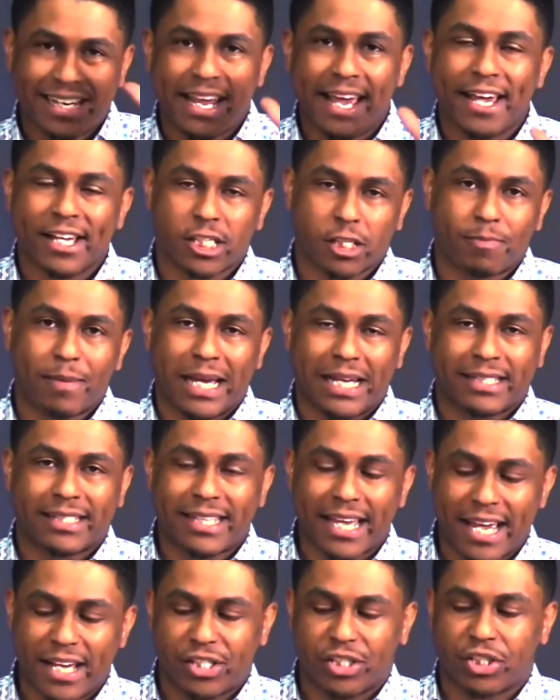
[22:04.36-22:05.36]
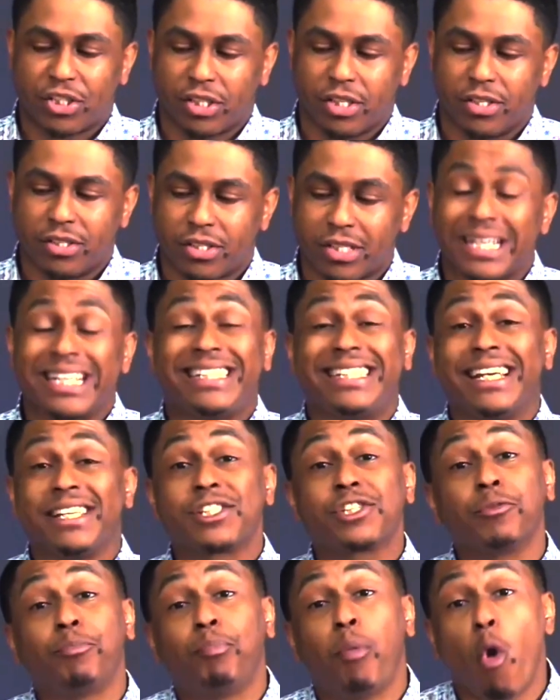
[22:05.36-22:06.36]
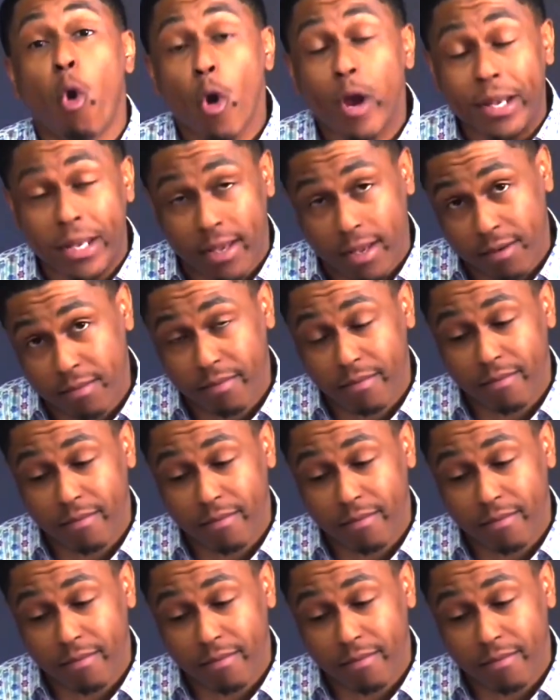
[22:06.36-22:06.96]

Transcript: expectations disappointed.